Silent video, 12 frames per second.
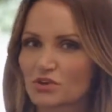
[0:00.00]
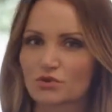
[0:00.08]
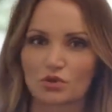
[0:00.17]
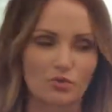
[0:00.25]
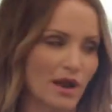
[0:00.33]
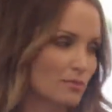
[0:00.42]
You
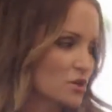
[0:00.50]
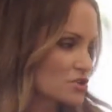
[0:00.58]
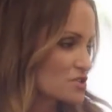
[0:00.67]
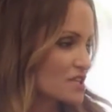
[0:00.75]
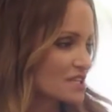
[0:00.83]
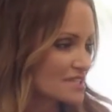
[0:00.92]
can round
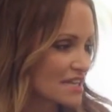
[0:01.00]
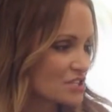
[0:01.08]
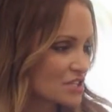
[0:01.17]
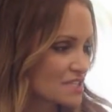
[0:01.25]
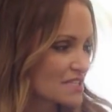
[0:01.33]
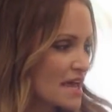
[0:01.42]
brush the
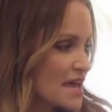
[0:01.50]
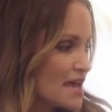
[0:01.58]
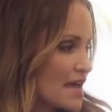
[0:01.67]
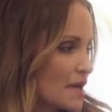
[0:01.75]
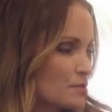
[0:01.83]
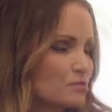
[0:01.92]
extensions.
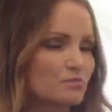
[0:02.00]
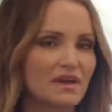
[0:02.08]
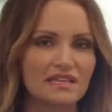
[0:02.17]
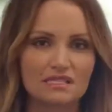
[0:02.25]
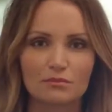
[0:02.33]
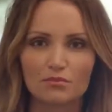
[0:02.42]
It
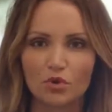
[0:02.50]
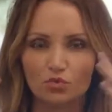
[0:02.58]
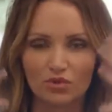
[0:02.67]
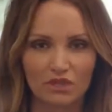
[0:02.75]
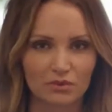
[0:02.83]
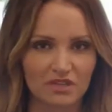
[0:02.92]
makes
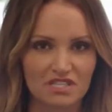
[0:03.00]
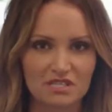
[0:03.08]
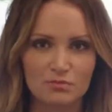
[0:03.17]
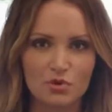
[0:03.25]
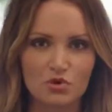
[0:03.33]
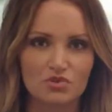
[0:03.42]
them really, really
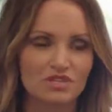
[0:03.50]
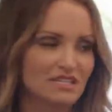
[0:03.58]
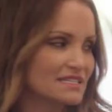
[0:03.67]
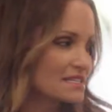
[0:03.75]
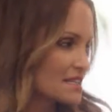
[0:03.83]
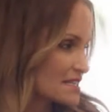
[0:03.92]
smooth,
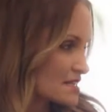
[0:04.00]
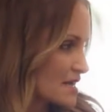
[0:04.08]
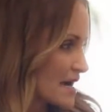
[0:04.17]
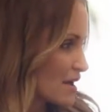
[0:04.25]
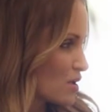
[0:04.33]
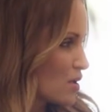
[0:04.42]
easy to
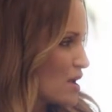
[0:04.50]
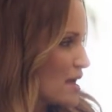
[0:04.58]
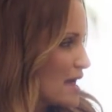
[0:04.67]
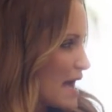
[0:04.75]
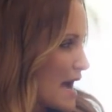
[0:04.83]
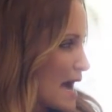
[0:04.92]
style.
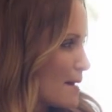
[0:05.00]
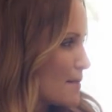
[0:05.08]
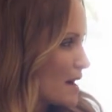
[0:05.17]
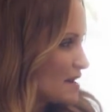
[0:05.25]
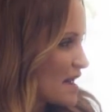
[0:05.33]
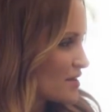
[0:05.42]

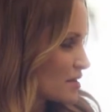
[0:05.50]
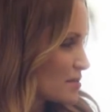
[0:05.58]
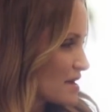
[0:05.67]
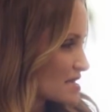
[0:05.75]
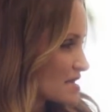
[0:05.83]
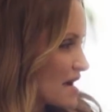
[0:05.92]
Another
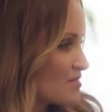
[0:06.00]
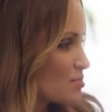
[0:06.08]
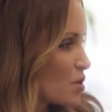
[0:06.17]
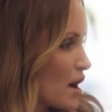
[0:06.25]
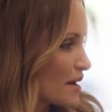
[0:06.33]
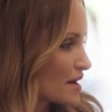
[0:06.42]
must-have
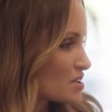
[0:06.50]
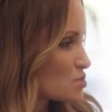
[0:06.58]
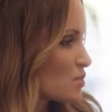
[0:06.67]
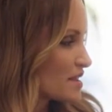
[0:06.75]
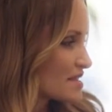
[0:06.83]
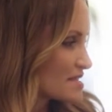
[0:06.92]

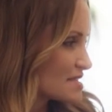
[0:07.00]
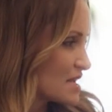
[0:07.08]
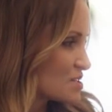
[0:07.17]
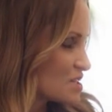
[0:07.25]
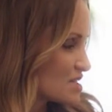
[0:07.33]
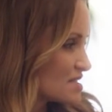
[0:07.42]
product with
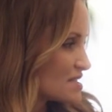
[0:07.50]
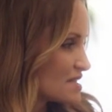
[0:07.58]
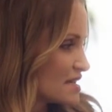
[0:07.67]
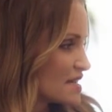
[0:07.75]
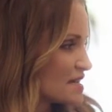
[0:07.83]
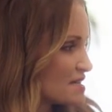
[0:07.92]
extensions
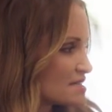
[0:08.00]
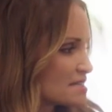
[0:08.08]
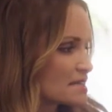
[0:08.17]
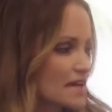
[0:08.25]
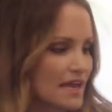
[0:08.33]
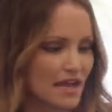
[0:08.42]

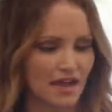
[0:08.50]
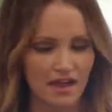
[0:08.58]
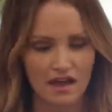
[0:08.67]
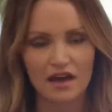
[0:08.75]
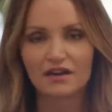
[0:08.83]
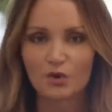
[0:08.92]
is
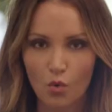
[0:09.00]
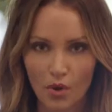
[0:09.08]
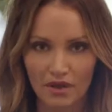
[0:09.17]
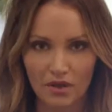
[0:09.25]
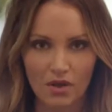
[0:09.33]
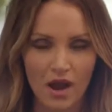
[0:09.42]
an
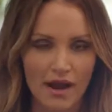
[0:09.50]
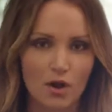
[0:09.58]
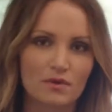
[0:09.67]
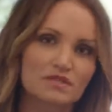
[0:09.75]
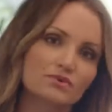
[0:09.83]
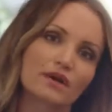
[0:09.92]
oil. I
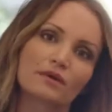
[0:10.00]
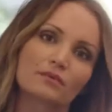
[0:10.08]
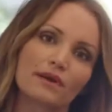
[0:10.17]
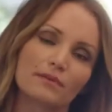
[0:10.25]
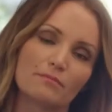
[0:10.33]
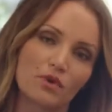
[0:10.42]
always
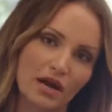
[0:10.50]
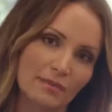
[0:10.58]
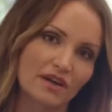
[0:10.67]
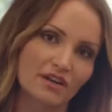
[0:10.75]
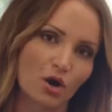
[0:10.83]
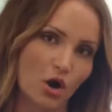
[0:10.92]

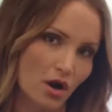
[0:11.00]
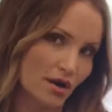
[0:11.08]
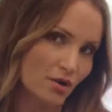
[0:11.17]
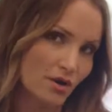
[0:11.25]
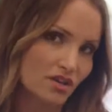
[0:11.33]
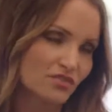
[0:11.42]
recommend an
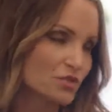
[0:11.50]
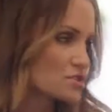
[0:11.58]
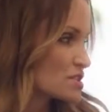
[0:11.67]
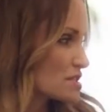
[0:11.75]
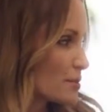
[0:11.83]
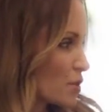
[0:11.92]
argan oil
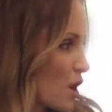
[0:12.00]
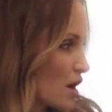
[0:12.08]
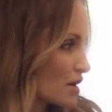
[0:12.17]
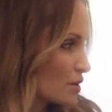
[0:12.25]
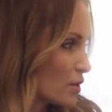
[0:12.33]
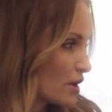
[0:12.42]
versus a
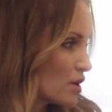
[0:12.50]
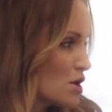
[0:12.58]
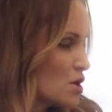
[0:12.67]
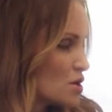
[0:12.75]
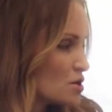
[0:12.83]
Moroccan oil.